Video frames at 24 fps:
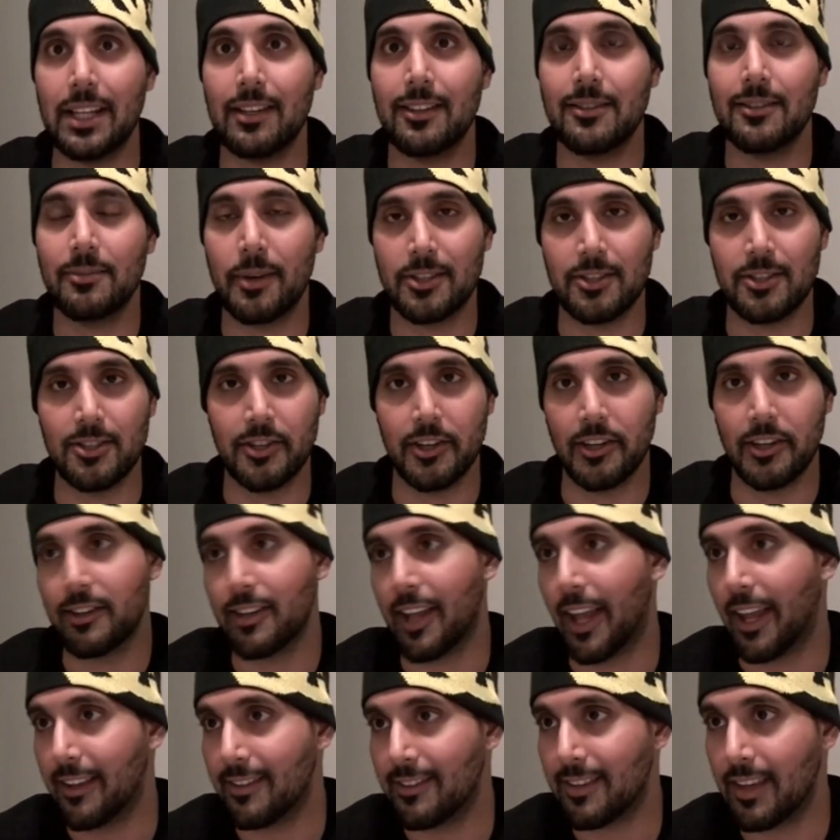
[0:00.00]
especially during
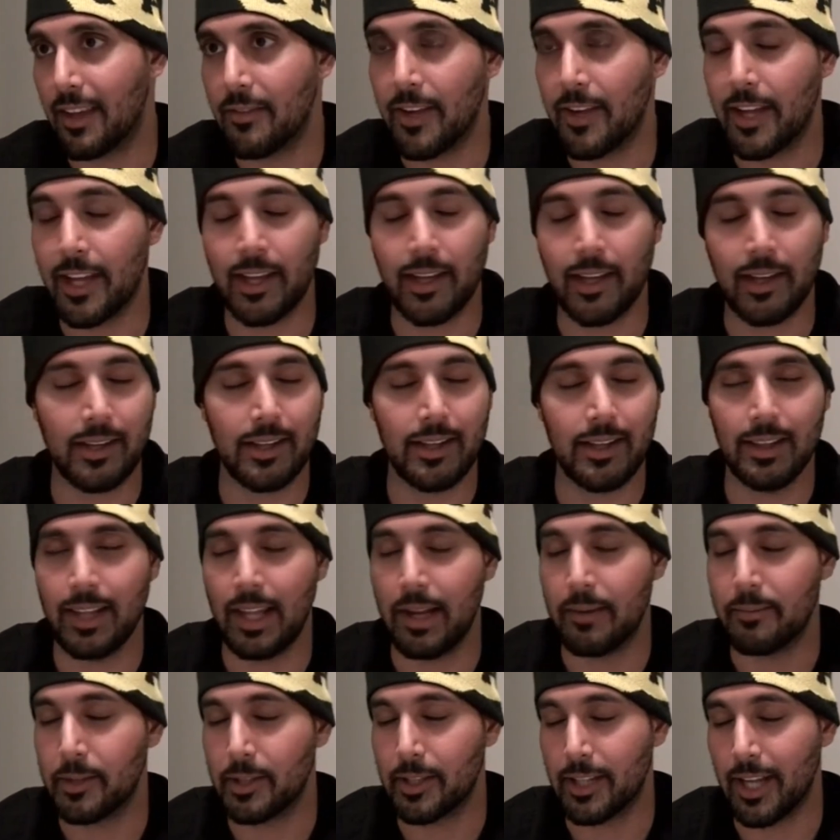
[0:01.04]
Thanksgiving,
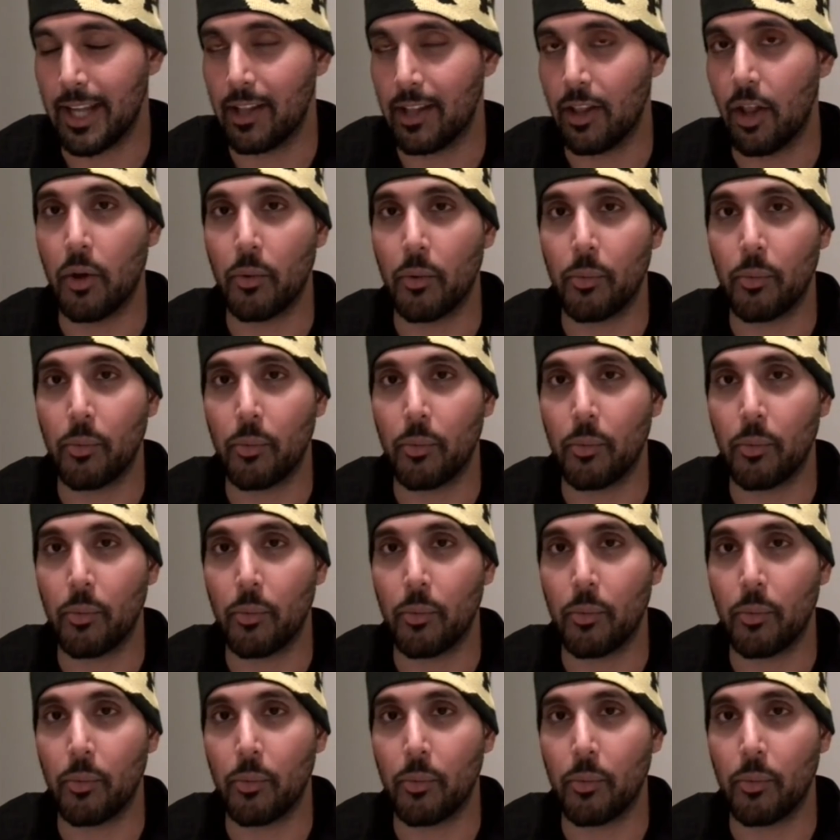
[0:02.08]
Labor Day long